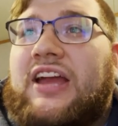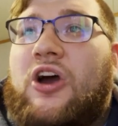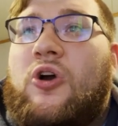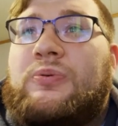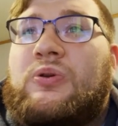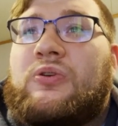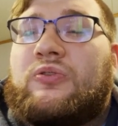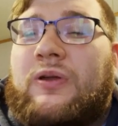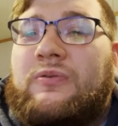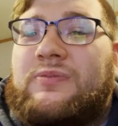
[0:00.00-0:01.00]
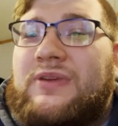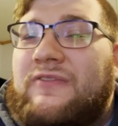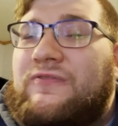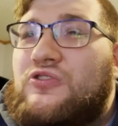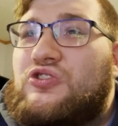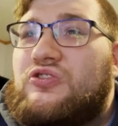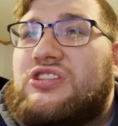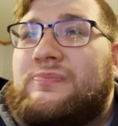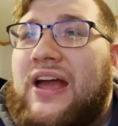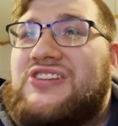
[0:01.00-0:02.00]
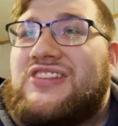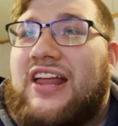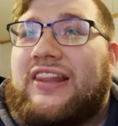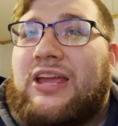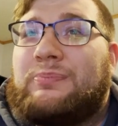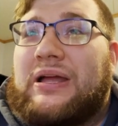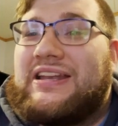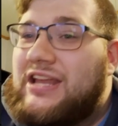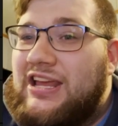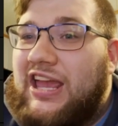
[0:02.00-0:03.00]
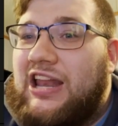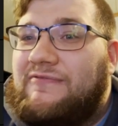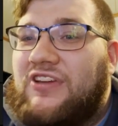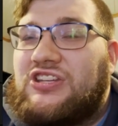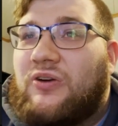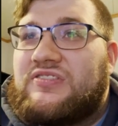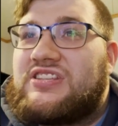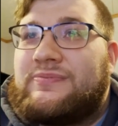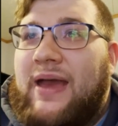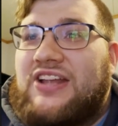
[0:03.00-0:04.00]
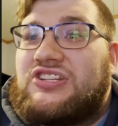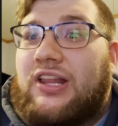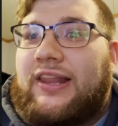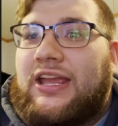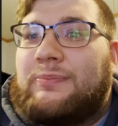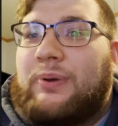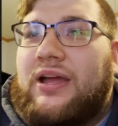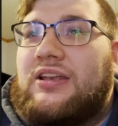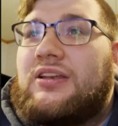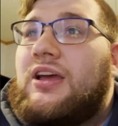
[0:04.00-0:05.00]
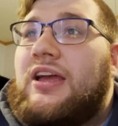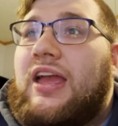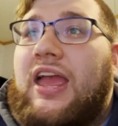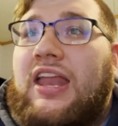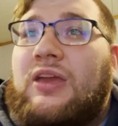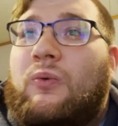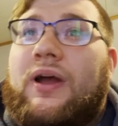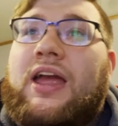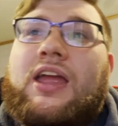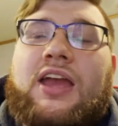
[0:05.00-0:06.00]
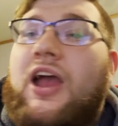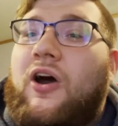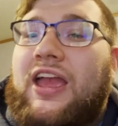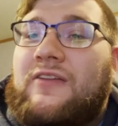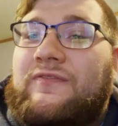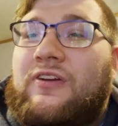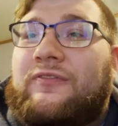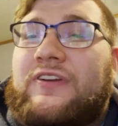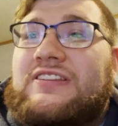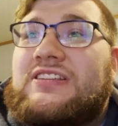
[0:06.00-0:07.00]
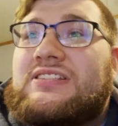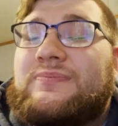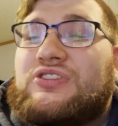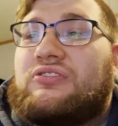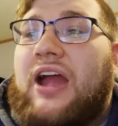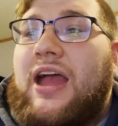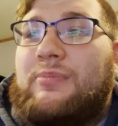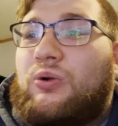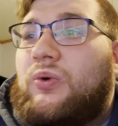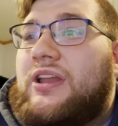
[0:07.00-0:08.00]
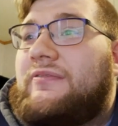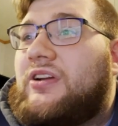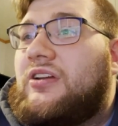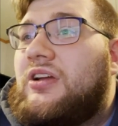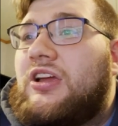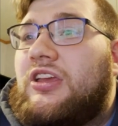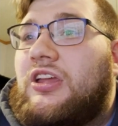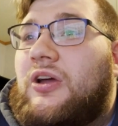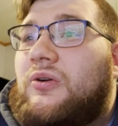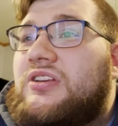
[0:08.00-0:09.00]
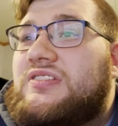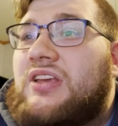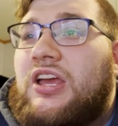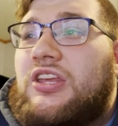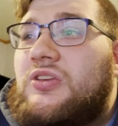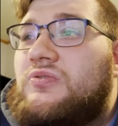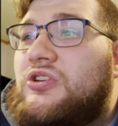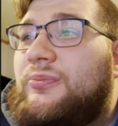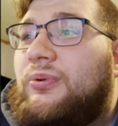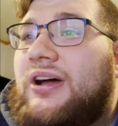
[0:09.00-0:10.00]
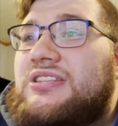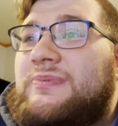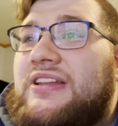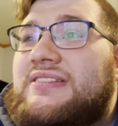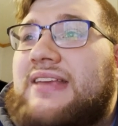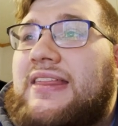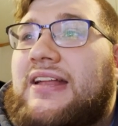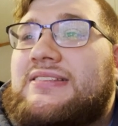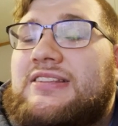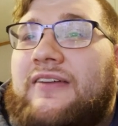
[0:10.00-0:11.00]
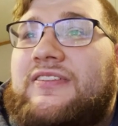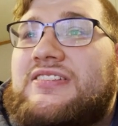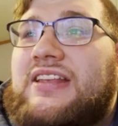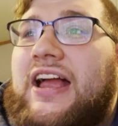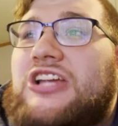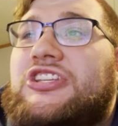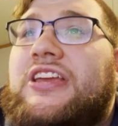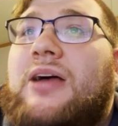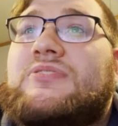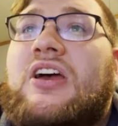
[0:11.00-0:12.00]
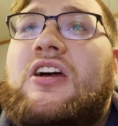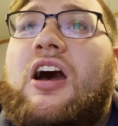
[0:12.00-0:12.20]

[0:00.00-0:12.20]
I hope you agree with me. If you do, smash that like button. And if you don't, smash the like button anyway. And feel free to subscribe or whatever, you know, because YouTube wants me to say that stuff because it actually helps.